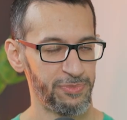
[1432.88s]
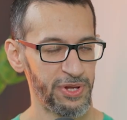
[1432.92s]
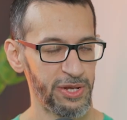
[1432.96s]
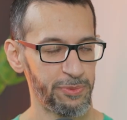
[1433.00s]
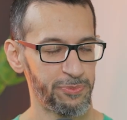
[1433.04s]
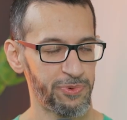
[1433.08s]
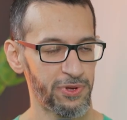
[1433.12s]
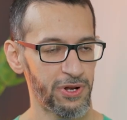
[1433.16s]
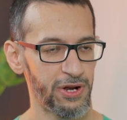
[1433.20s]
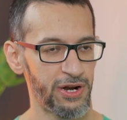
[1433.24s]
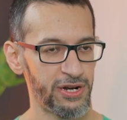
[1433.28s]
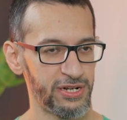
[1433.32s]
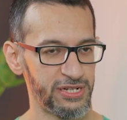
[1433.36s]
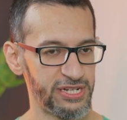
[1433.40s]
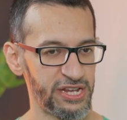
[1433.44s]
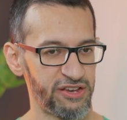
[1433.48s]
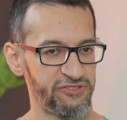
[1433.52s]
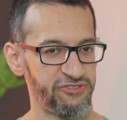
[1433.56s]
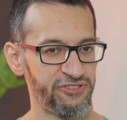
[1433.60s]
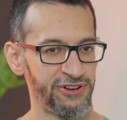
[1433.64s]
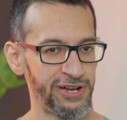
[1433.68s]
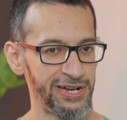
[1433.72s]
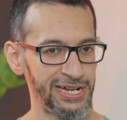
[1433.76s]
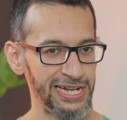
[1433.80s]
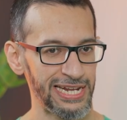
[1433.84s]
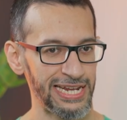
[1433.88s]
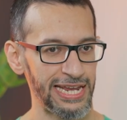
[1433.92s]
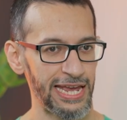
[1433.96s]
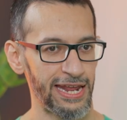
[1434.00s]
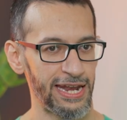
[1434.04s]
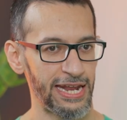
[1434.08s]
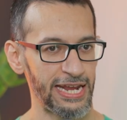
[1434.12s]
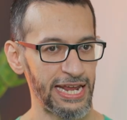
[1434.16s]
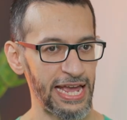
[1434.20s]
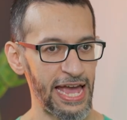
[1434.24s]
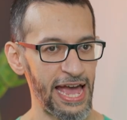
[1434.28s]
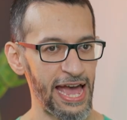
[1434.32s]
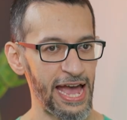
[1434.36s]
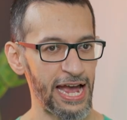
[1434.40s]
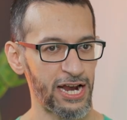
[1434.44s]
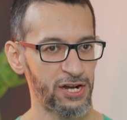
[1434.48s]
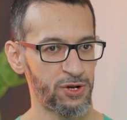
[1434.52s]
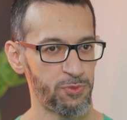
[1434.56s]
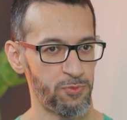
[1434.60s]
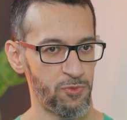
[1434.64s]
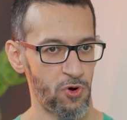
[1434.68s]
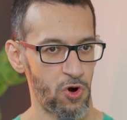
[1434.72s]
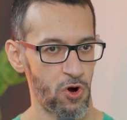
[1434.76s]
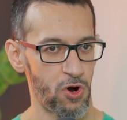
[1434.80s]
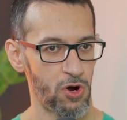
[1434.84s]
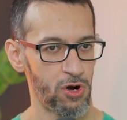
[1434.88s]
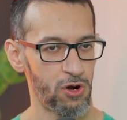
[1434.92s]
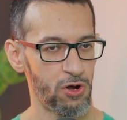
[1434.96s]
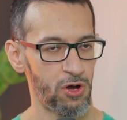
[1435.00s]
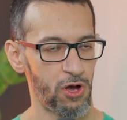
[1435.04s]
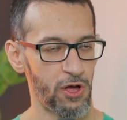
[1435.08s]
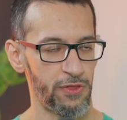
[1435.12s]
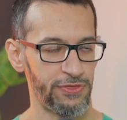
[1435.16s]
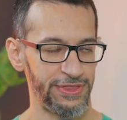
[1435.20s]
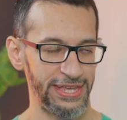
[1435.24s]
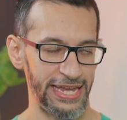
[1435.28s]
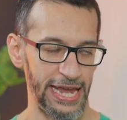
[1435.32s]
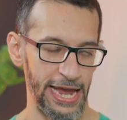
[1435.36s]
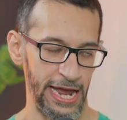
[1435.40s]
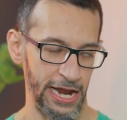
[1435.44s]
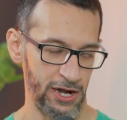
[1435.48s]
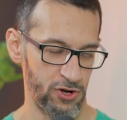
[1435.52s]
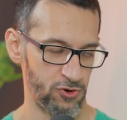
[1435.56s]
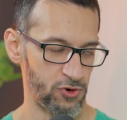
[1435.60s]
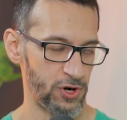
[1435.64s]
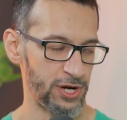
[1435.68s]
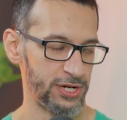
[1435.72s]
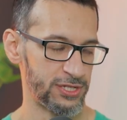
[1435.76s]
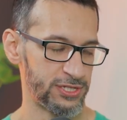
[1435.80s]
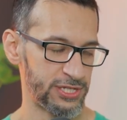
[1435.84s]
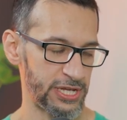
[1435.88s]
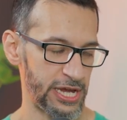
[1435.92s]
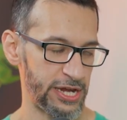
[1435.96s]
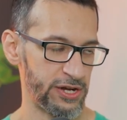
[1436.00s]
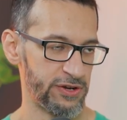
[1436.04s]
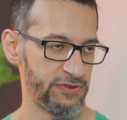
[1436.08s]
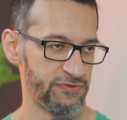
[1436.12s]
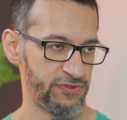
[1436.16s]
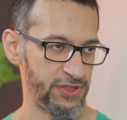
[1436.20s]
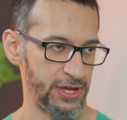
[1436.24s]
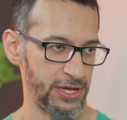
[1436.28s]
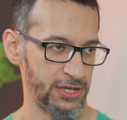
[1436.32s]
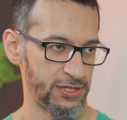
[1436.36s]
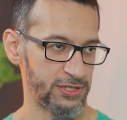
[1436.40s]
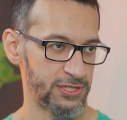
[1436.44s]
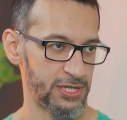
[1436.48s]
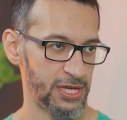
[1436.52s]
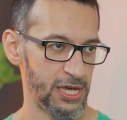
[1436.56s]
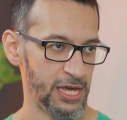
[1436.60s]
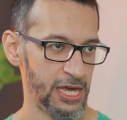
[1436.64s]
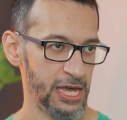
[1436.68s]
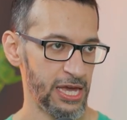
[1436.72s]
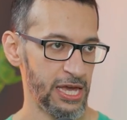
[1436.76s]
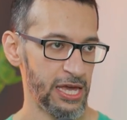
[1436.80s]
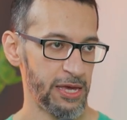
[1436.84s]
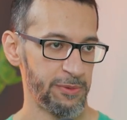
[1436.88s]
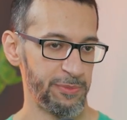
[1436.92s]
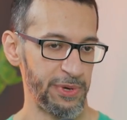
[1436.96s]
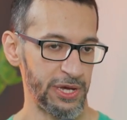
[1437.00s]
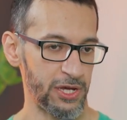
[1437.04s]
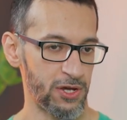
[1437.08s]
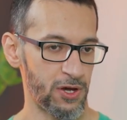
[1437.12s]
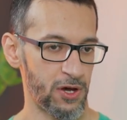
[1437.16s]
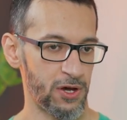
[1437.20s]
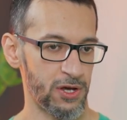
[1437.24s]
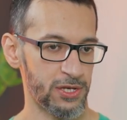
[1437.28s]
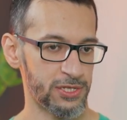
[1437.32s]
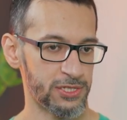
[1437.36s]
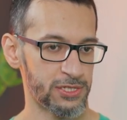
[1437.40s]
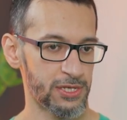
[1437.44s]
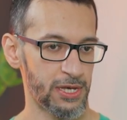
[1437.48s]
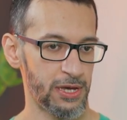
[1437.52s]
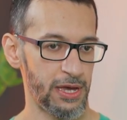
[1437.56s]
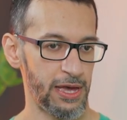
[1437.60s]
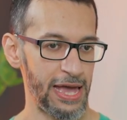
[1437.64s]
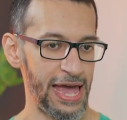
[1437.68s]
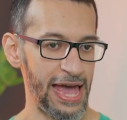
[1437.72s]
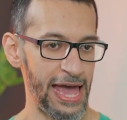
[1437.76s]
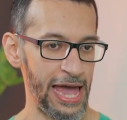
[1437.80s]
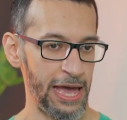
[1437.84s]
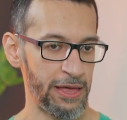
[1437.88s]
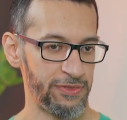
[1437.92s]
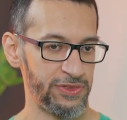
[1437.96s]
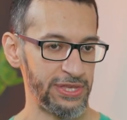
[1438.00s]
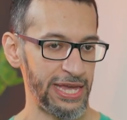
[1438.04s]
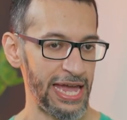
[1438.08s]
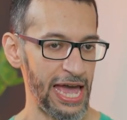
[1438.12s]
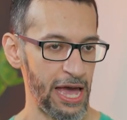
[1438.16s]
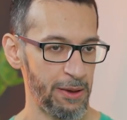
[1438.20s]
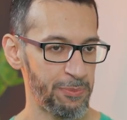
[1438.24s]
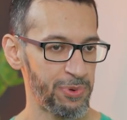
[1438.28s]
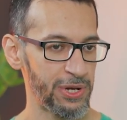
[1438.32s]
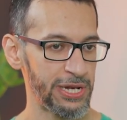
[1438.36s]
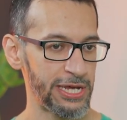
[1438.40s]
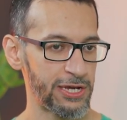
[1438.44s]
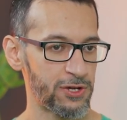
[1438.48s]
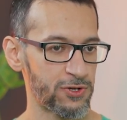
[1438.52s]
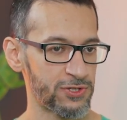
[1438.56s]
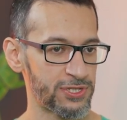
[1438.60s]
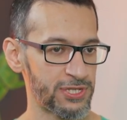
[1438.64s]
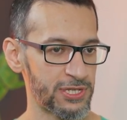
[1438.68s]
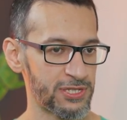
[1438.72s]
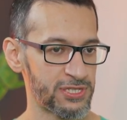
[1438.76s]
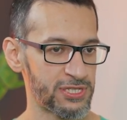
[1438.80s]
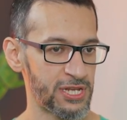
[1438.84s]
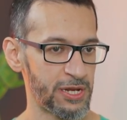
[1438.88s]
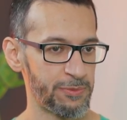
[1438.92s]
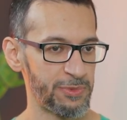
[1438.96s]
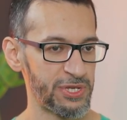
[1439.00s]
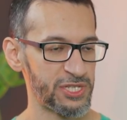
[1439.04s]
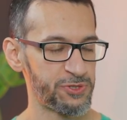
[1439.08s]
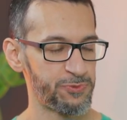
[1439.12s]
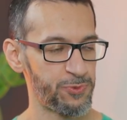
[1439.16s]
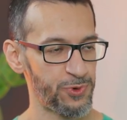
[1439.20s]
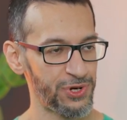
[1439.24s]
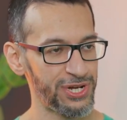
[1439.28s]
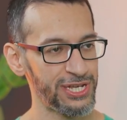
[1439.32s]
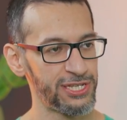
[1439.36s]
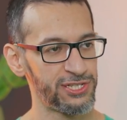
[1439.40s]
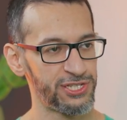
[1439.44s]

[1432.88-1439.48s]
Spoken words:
People are definitely getting hacked more on the Android side of things because the Apple ecosystem is pretty